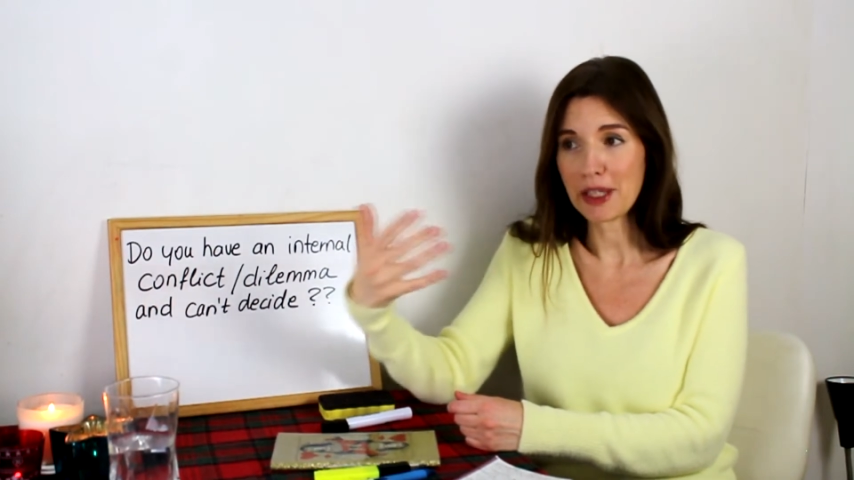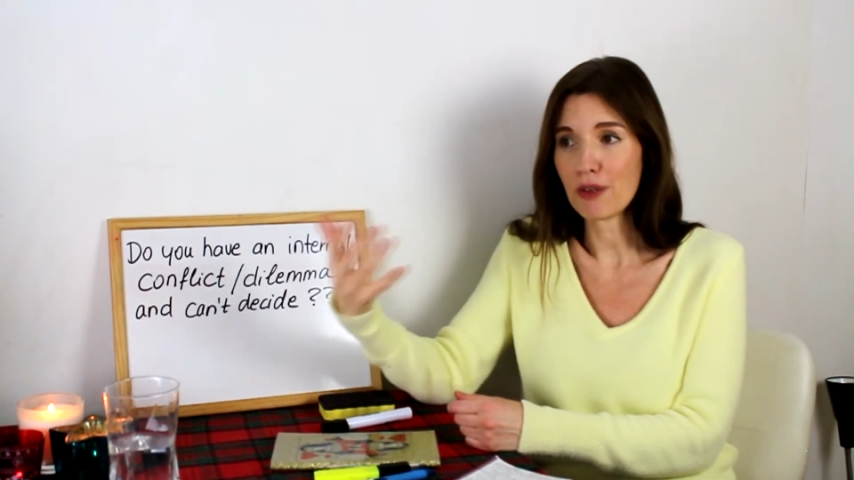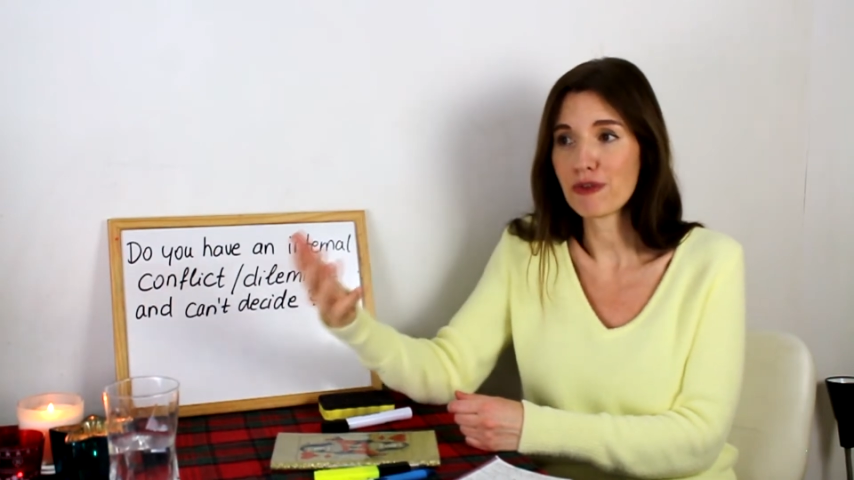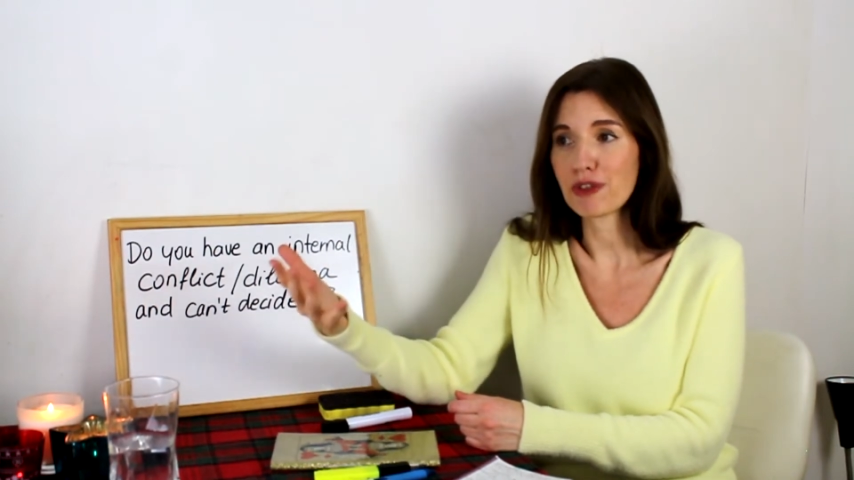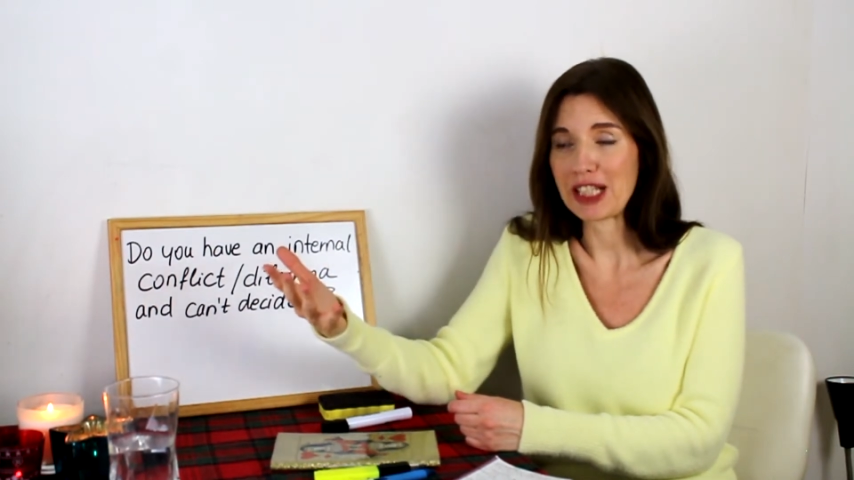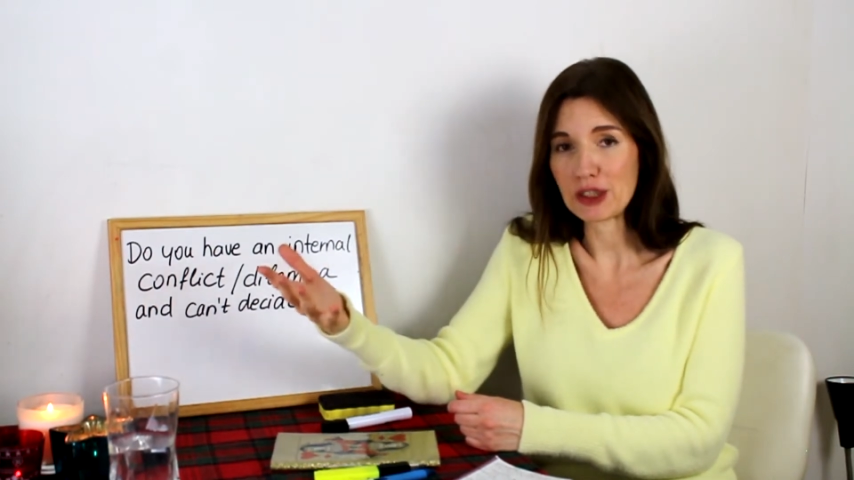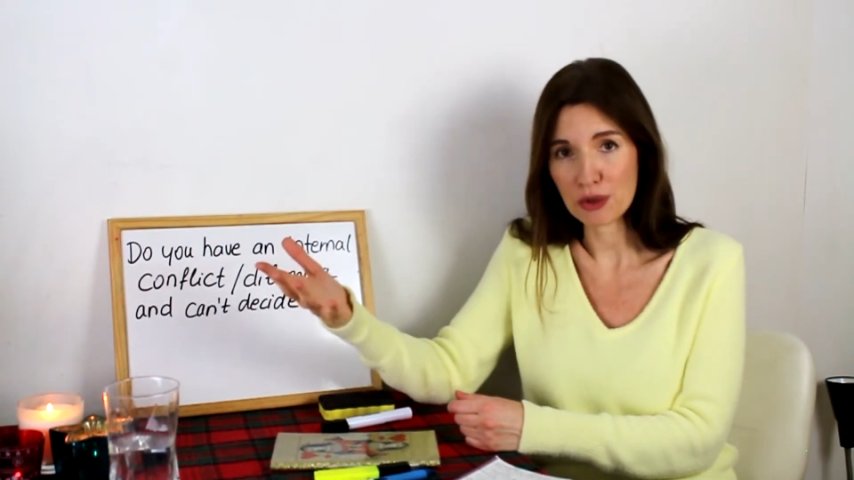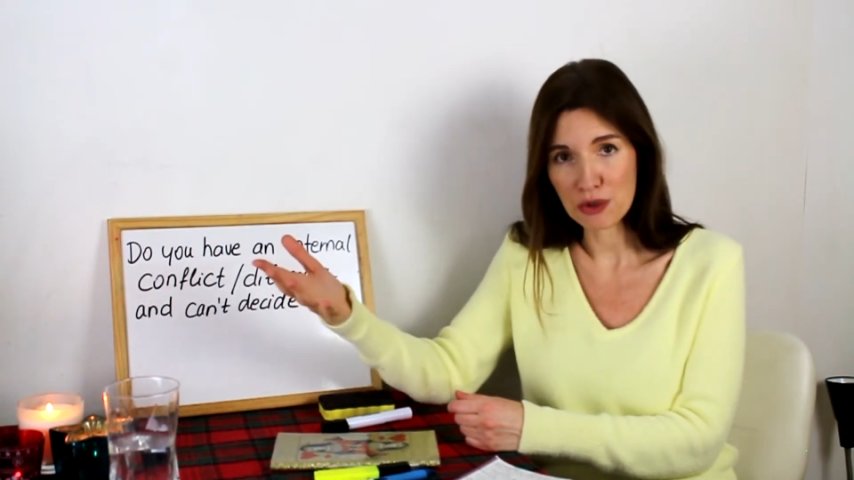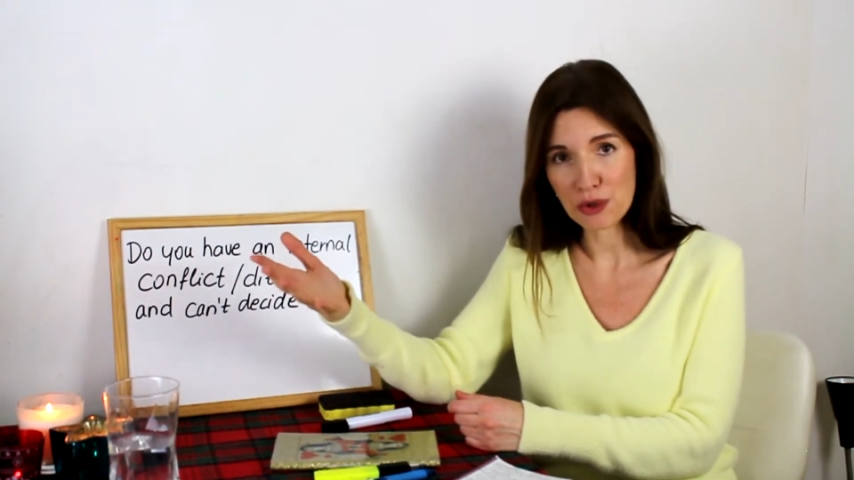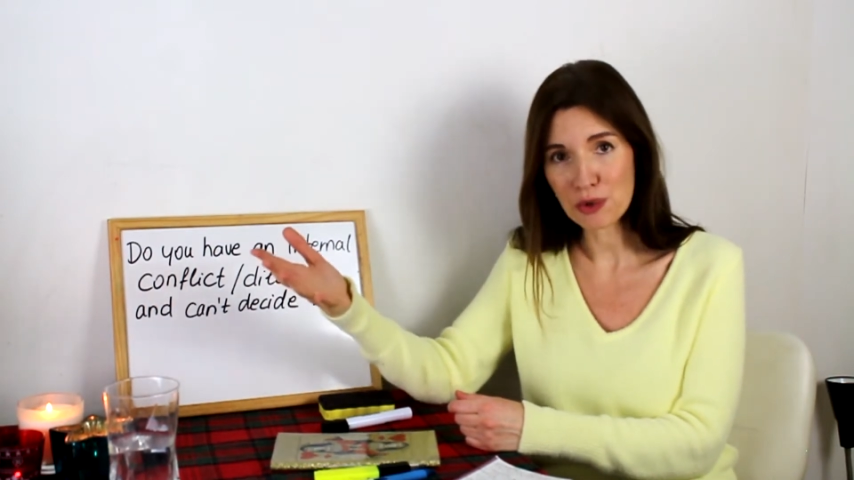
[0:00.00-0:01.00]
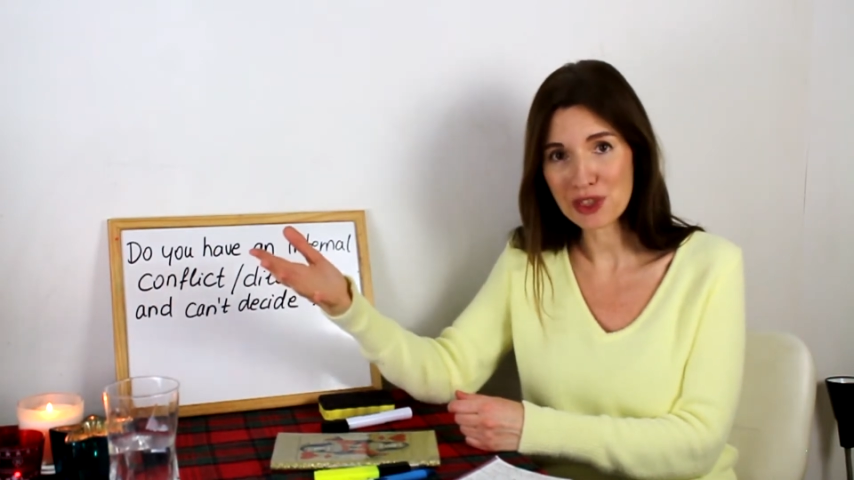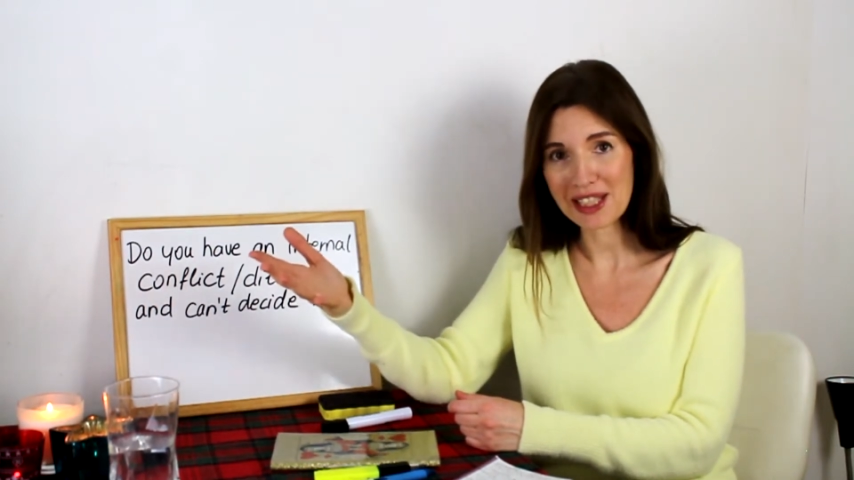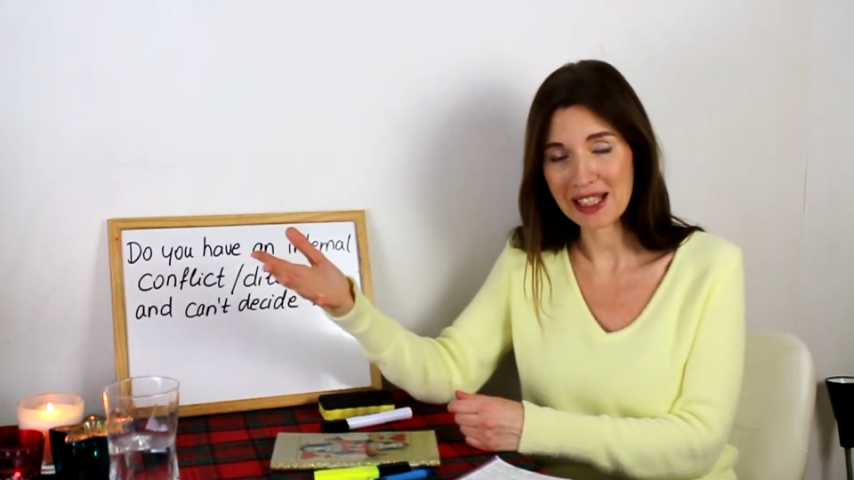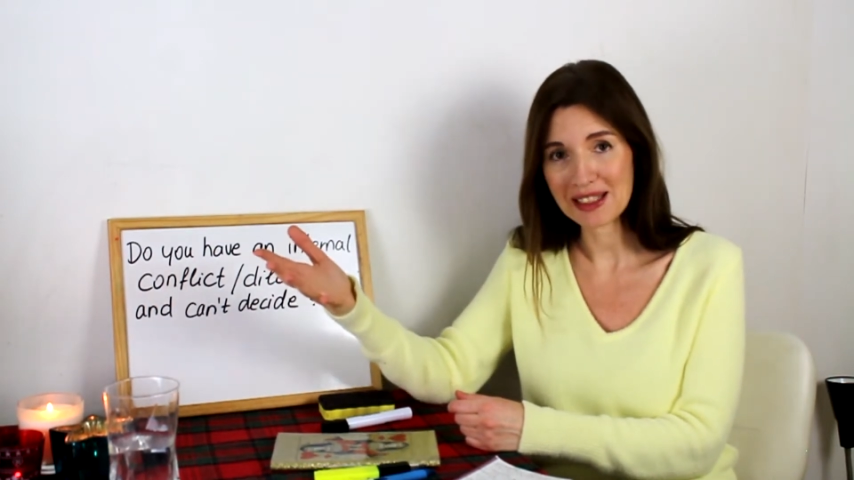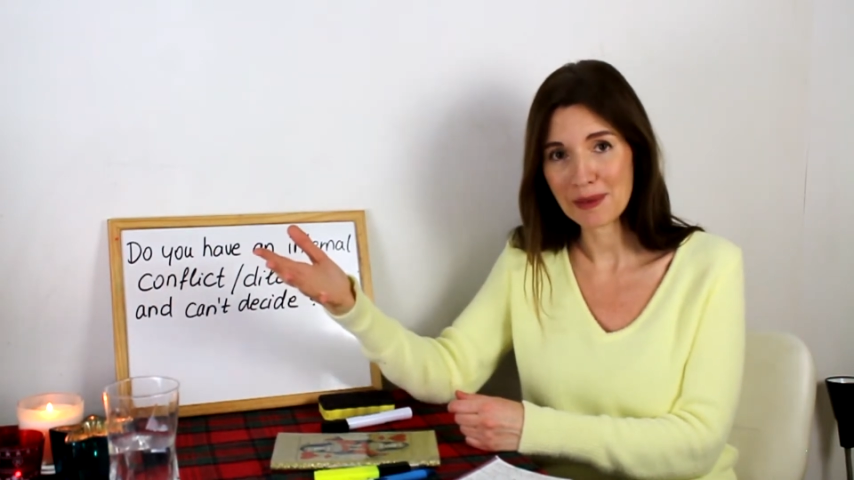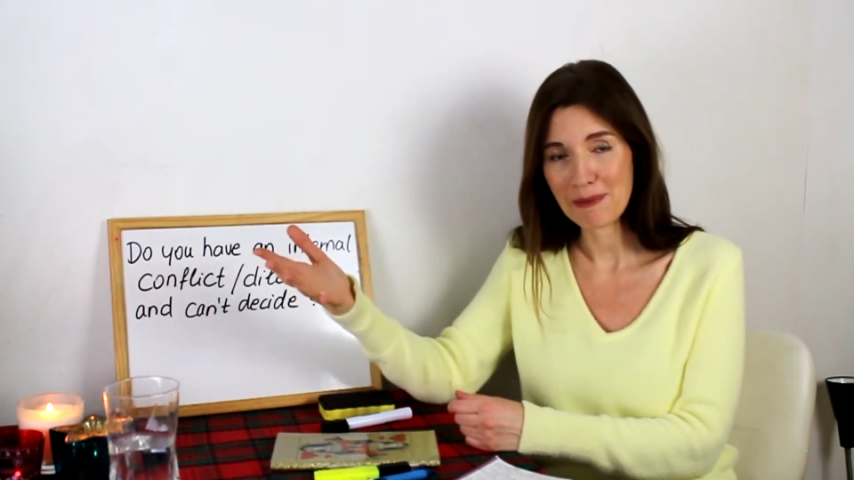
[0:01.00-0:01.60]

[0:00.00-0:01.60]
afraid to choose that.